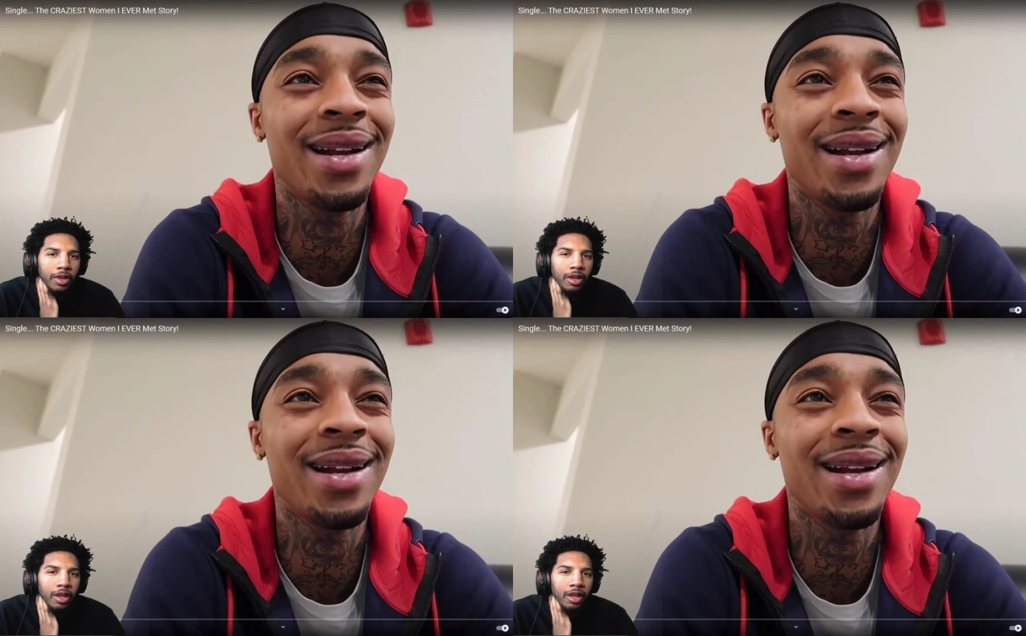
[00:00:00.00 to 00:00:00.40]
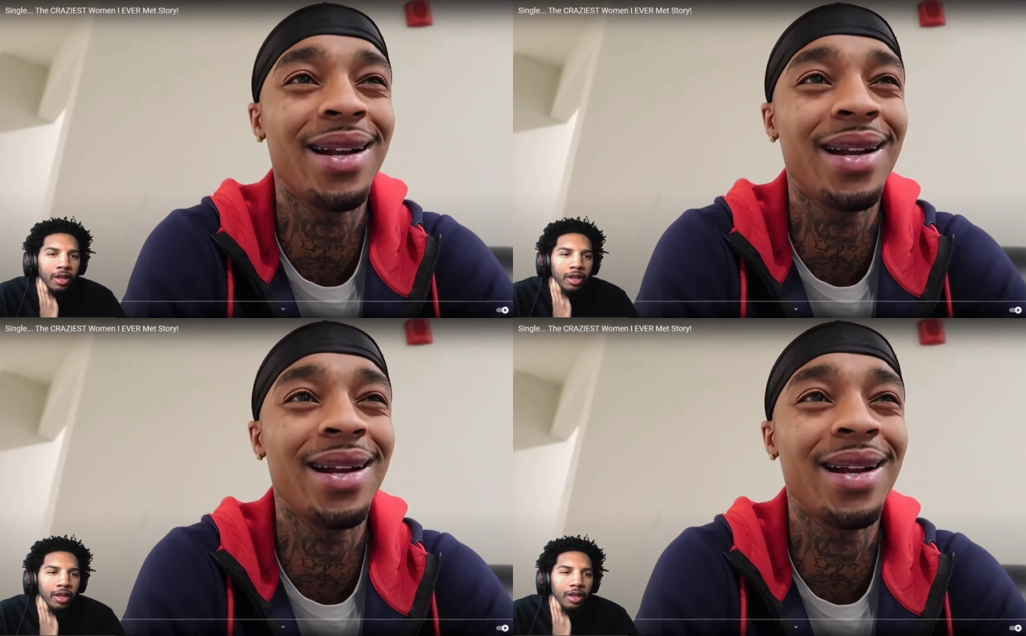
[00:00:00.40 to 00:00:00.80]
Speaker 1: with
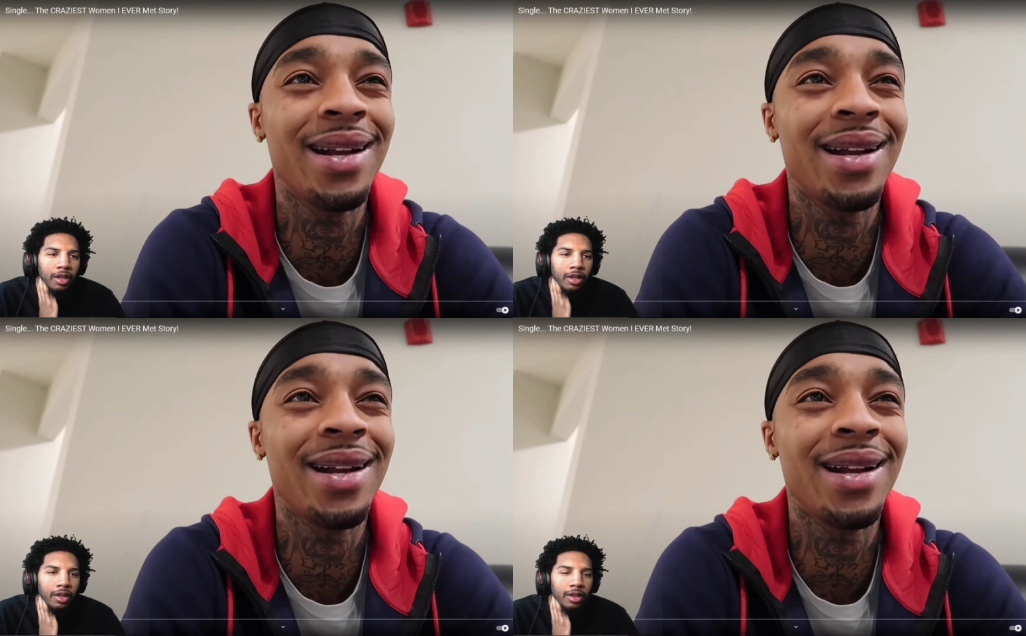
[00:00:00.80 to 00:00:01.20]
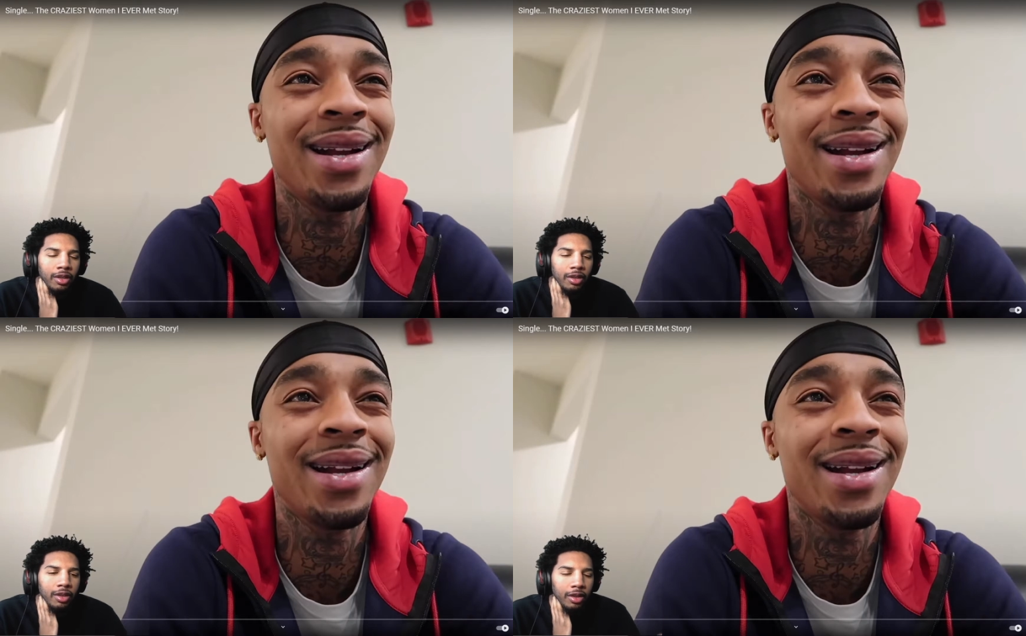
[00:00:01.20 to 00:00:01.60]

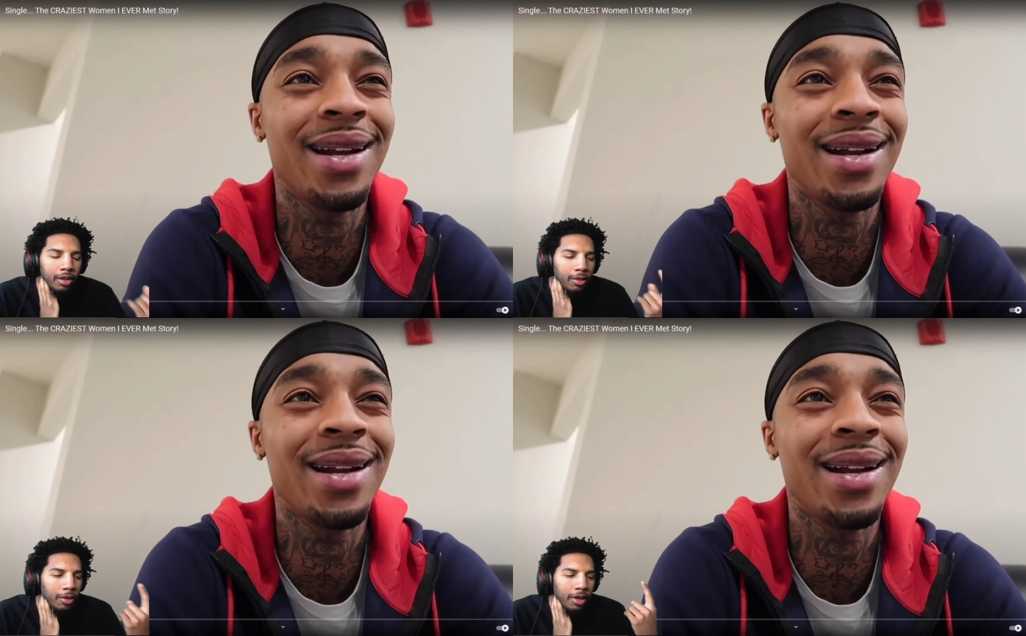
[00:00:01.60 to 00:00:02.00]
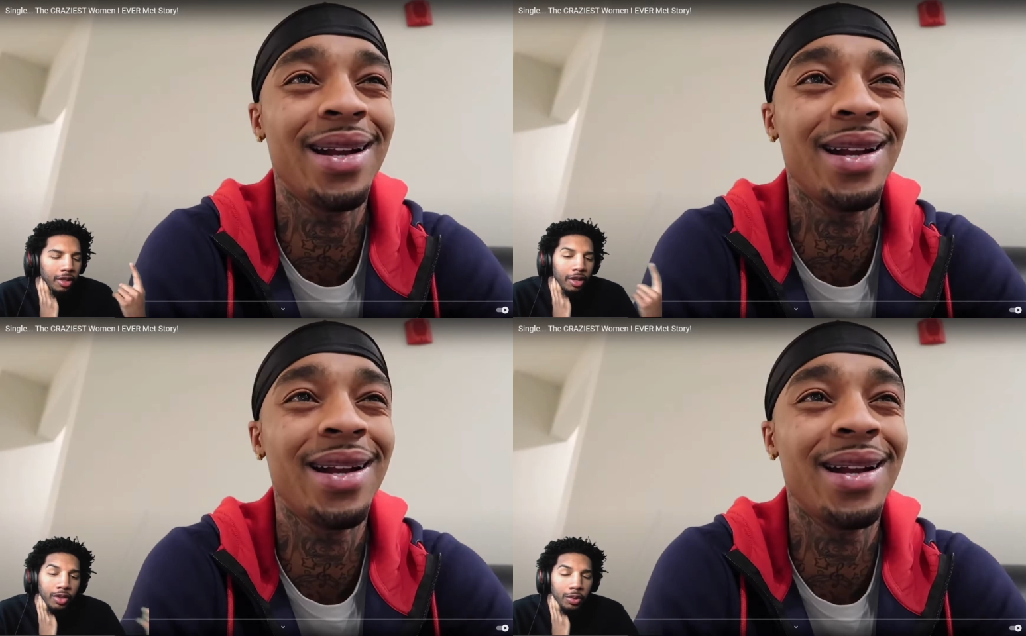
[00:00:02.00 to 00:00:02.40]

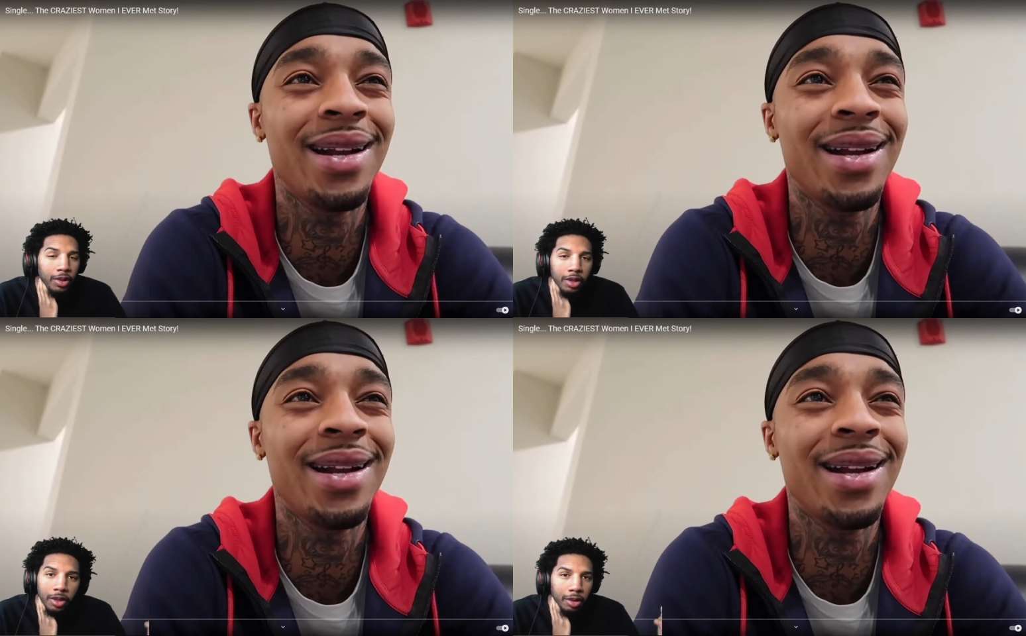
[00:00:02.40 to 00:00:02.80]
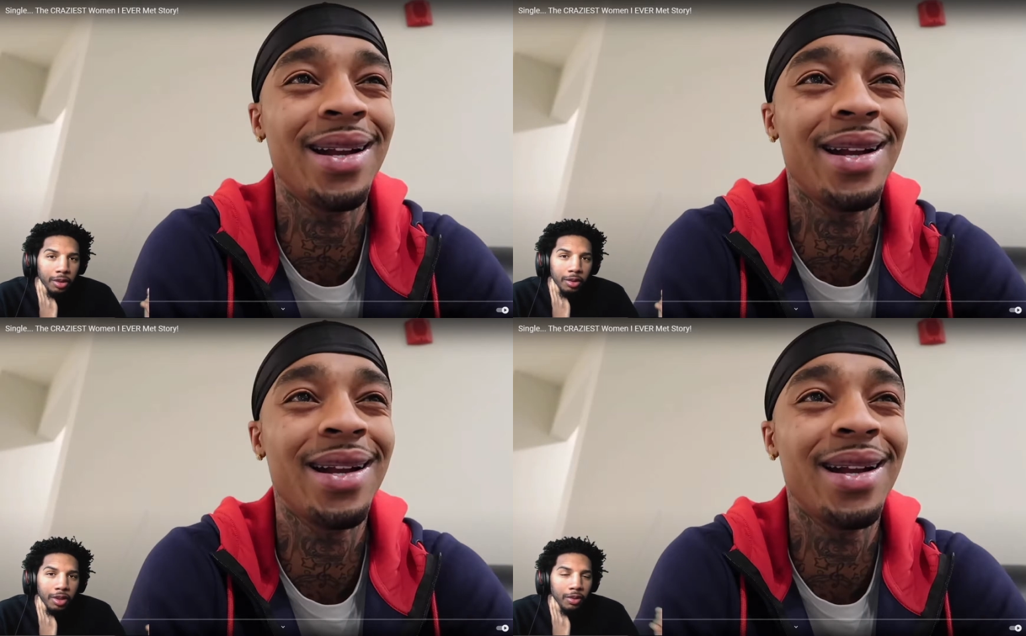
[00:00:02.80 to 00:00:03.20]
one a 20 year
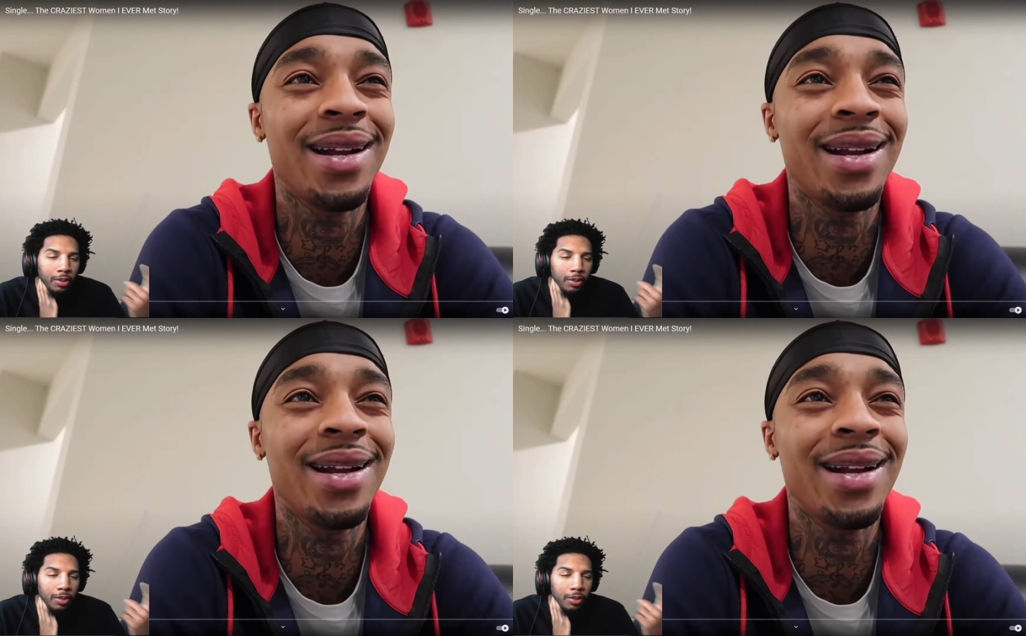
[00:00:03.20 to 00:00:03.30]
old and